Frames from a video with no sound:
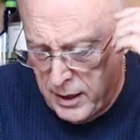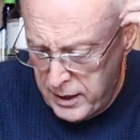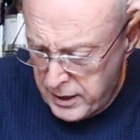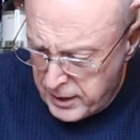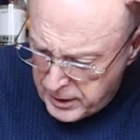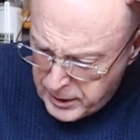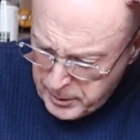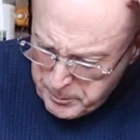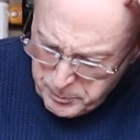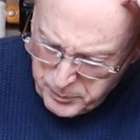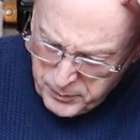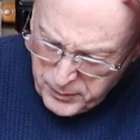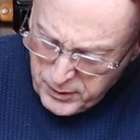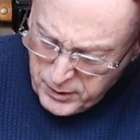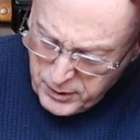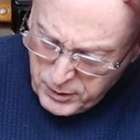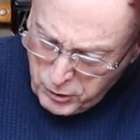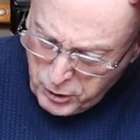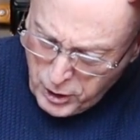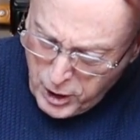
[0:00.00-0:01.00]

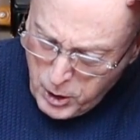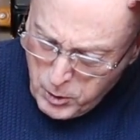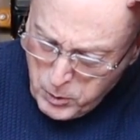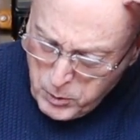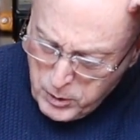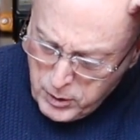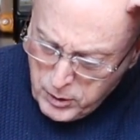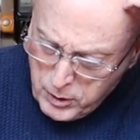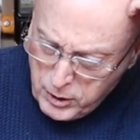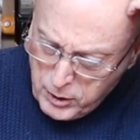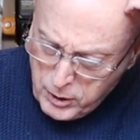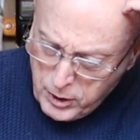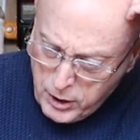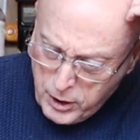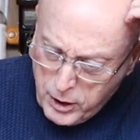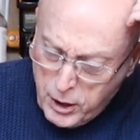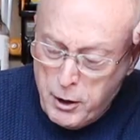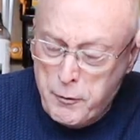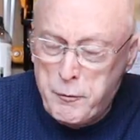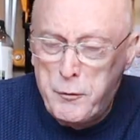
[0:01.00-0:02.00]
So
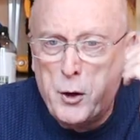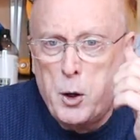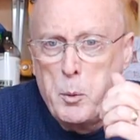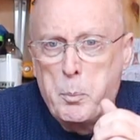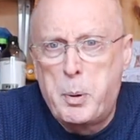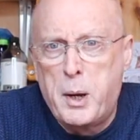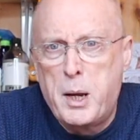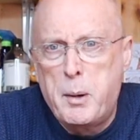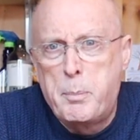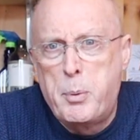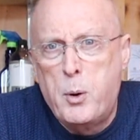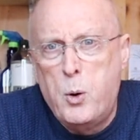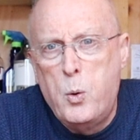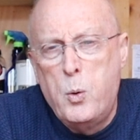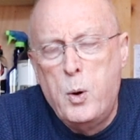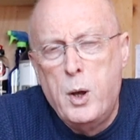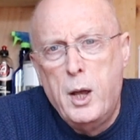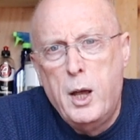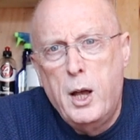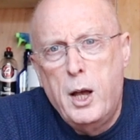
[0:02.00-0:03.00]
a few
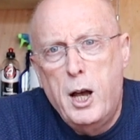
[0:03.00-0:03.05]
people